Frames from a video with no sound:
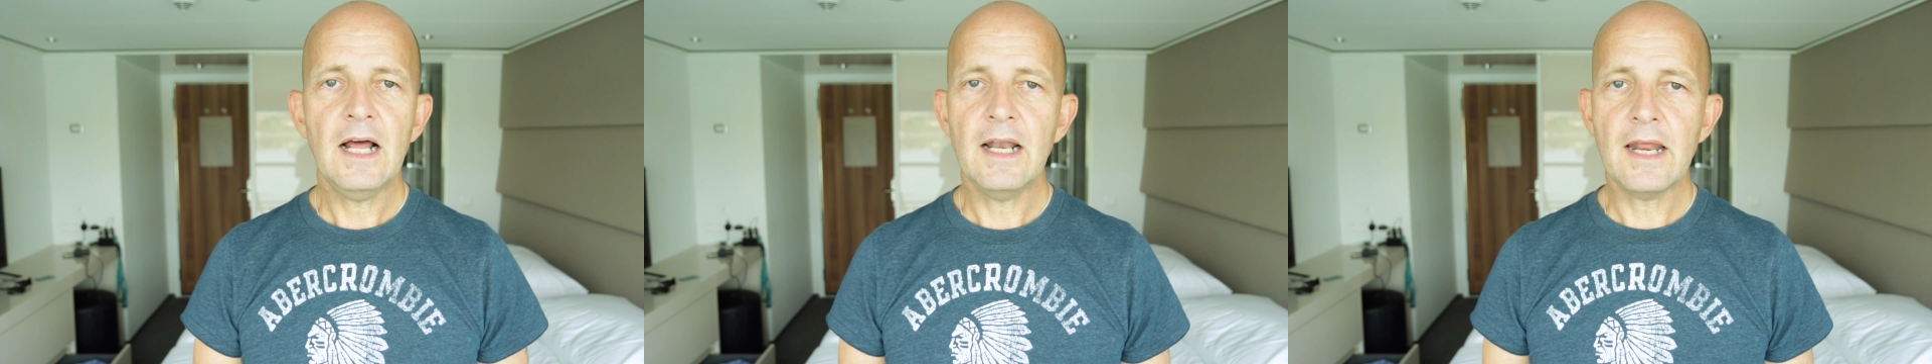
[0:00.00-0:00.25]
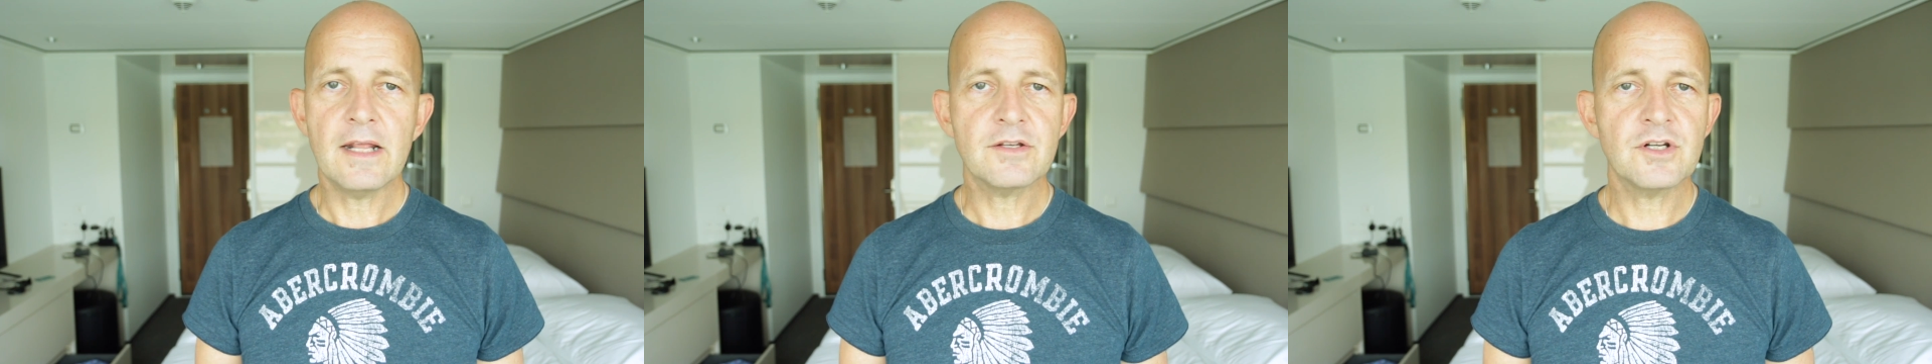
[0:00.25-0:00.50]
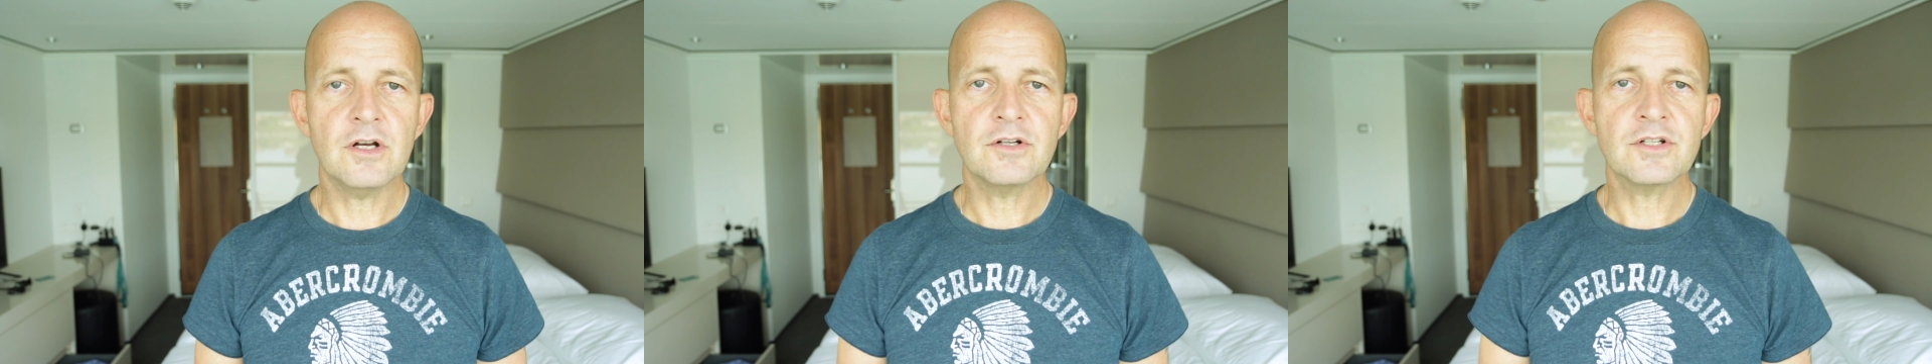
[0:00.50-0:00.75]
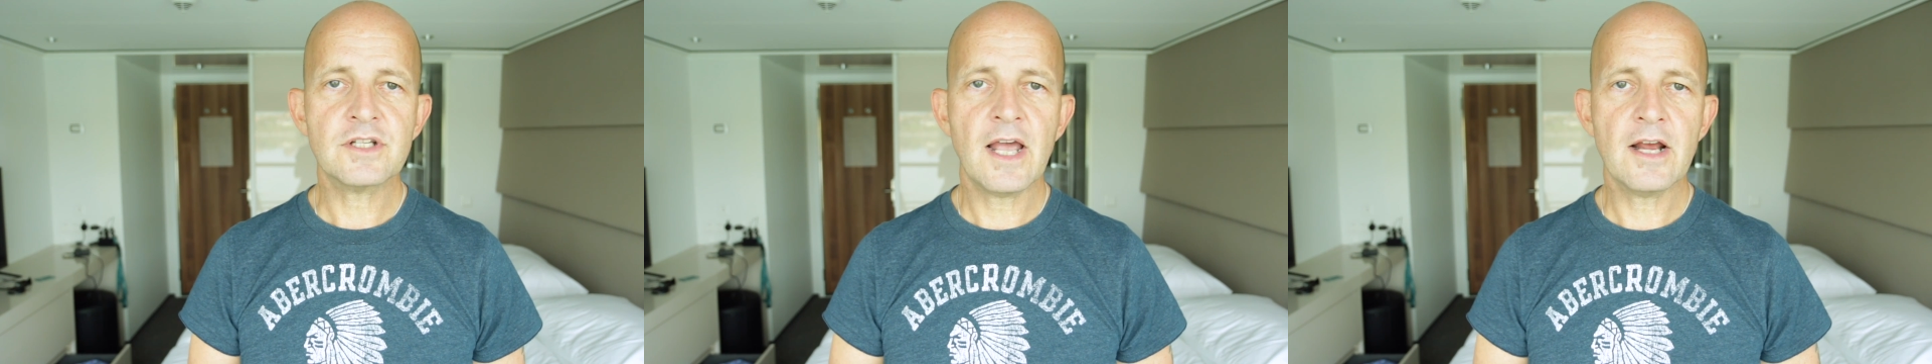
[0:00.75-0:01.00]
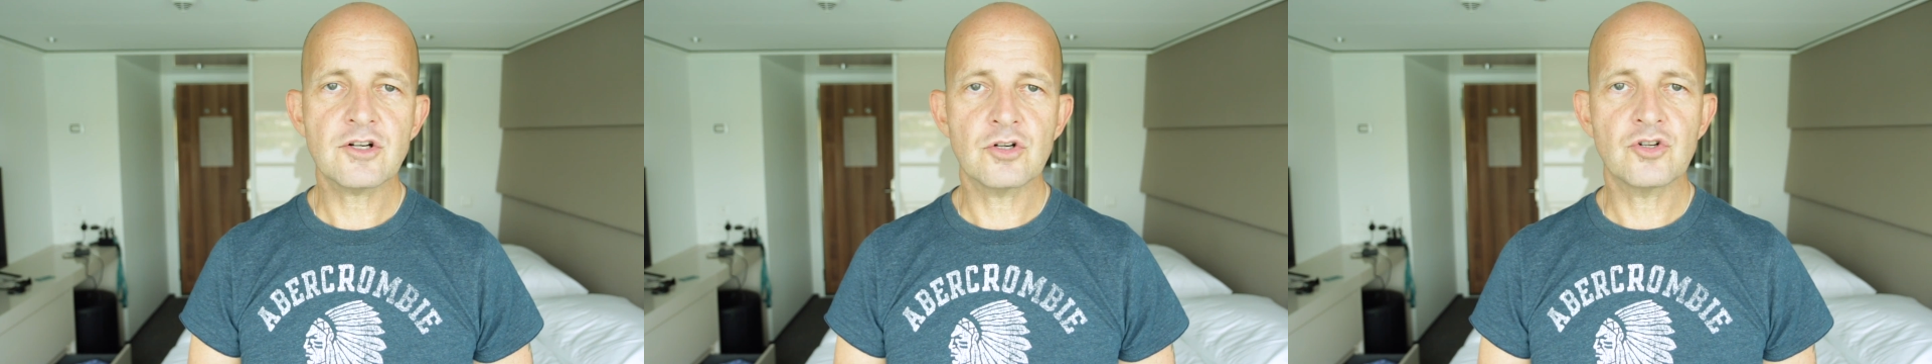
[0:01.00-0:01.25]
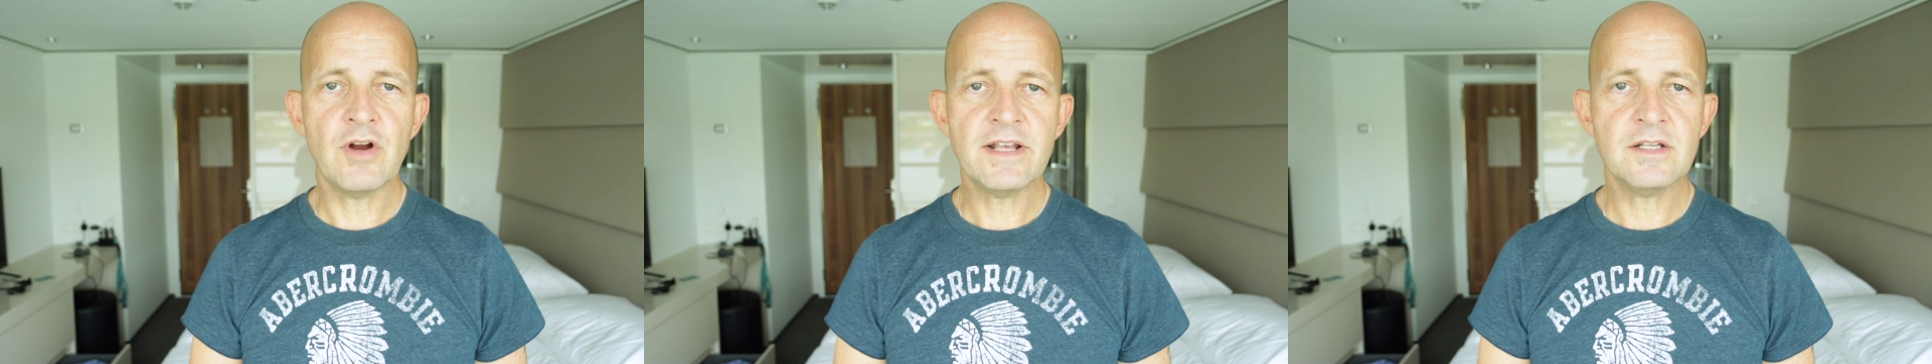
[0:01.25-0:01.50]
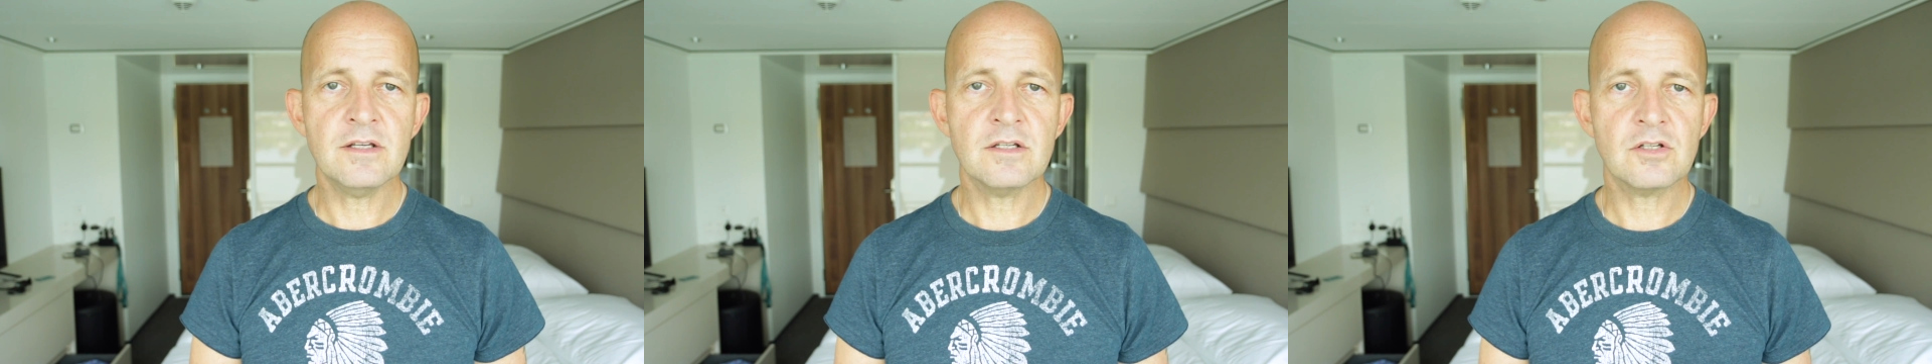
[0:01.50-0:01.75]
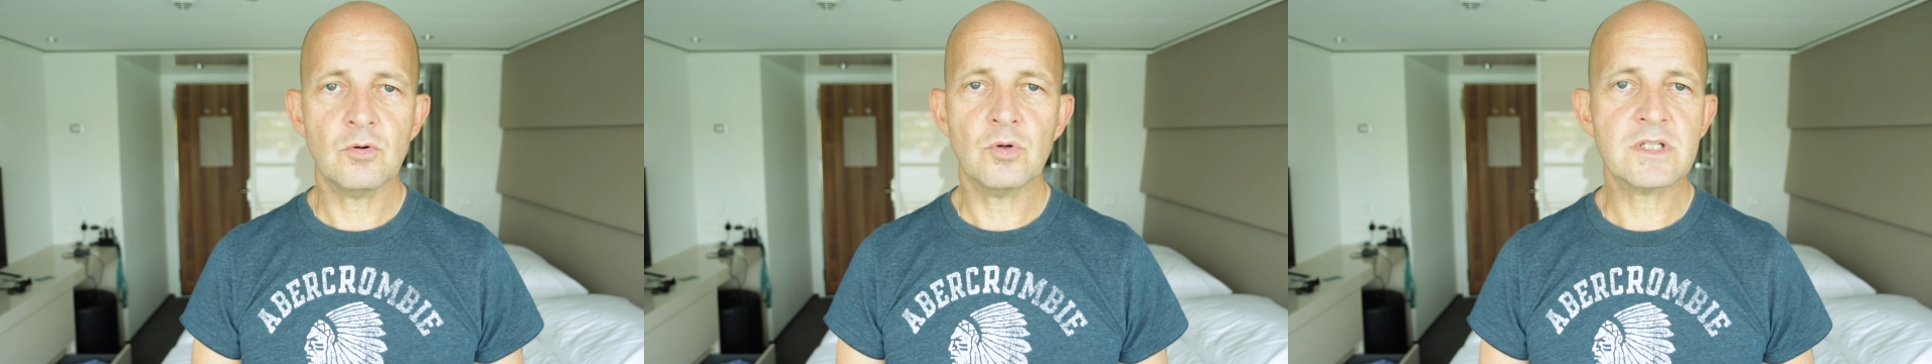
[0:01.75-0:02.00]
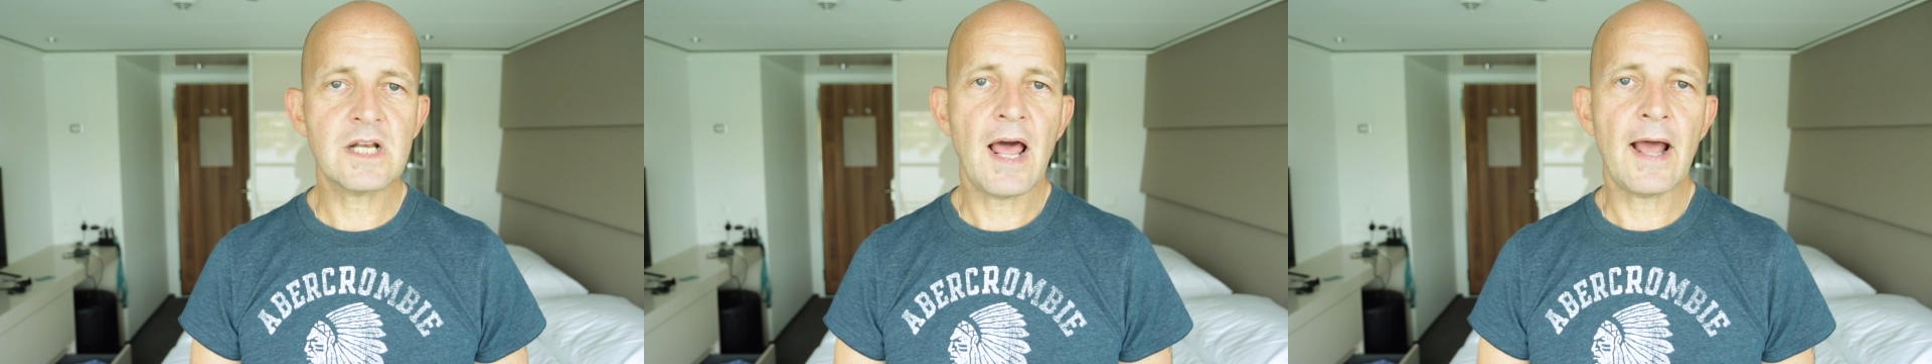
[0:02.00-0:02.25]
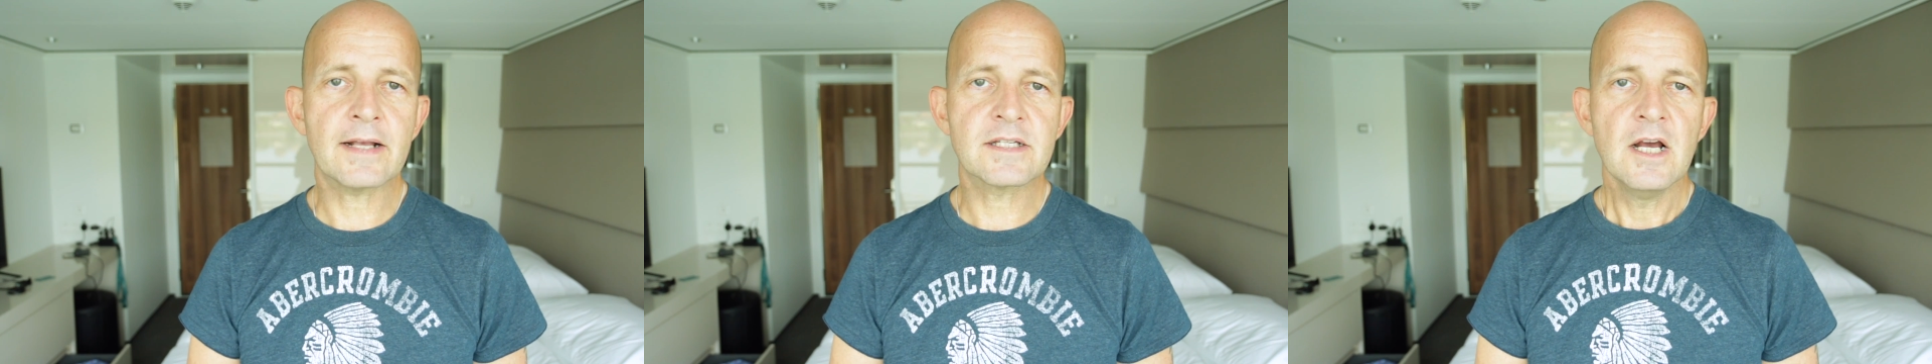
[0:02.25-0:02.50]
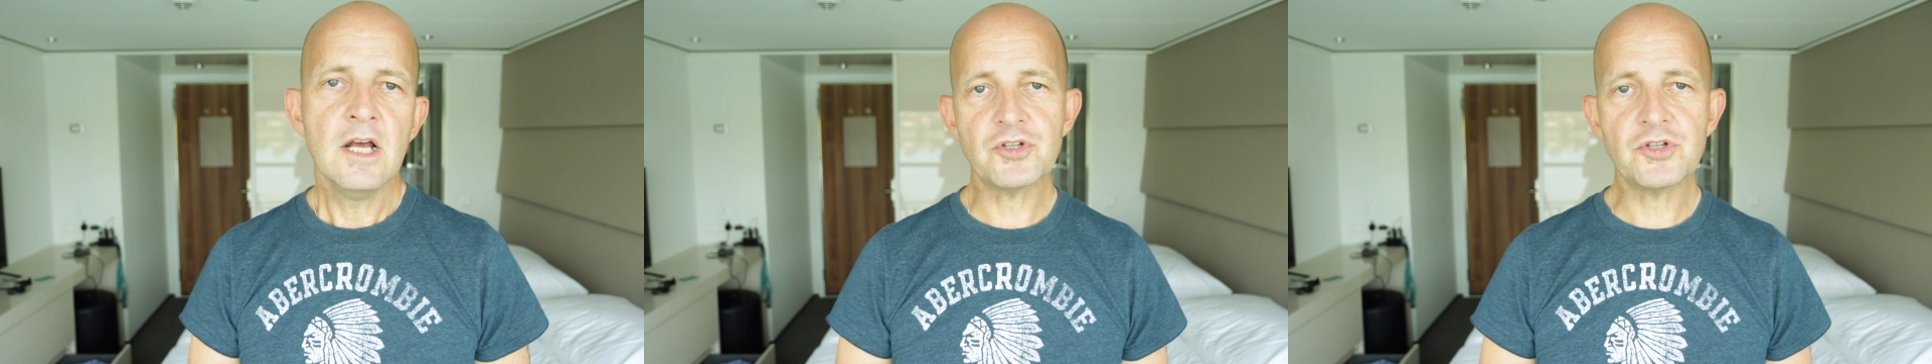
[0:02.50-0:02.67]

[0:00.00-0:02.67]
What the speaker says: Ladies, just casual dresses or slacks,